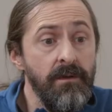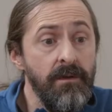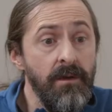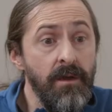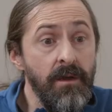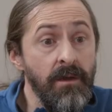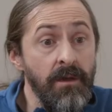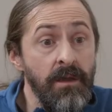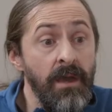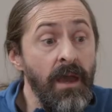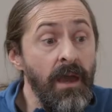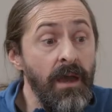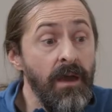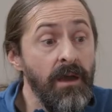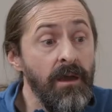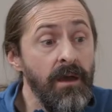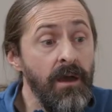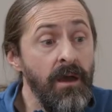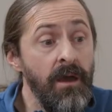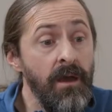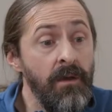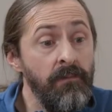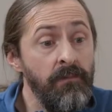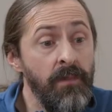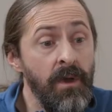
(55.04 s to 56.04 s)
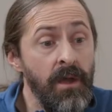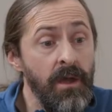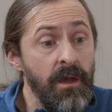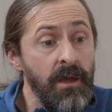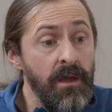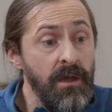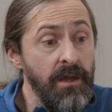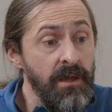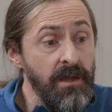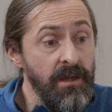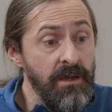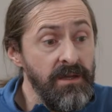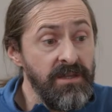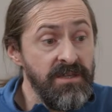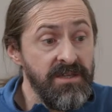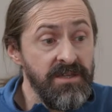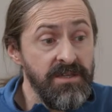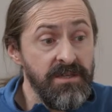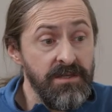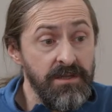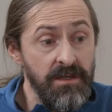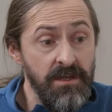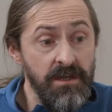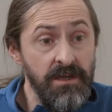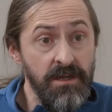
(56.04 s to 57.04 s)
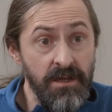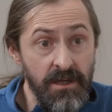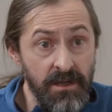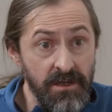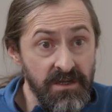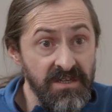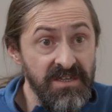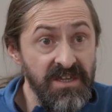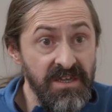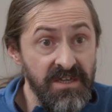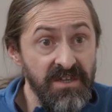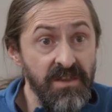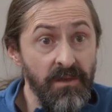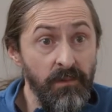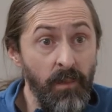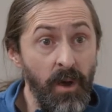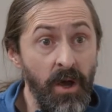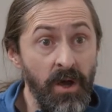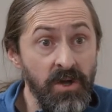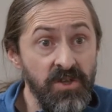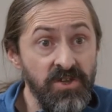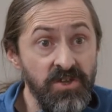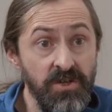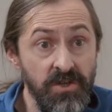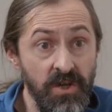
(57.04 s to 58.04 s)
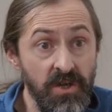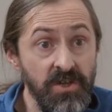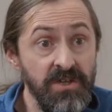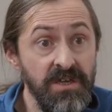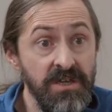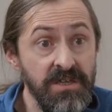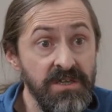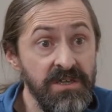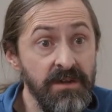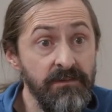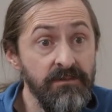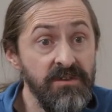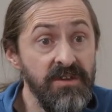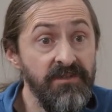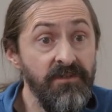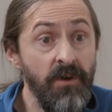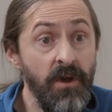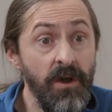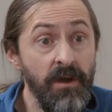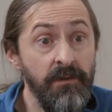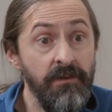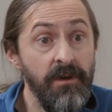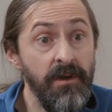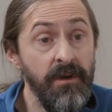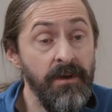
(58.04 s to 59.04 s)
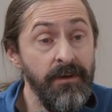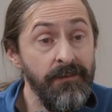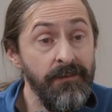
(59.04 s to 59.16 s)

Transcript: It's the 6th of March, 1975.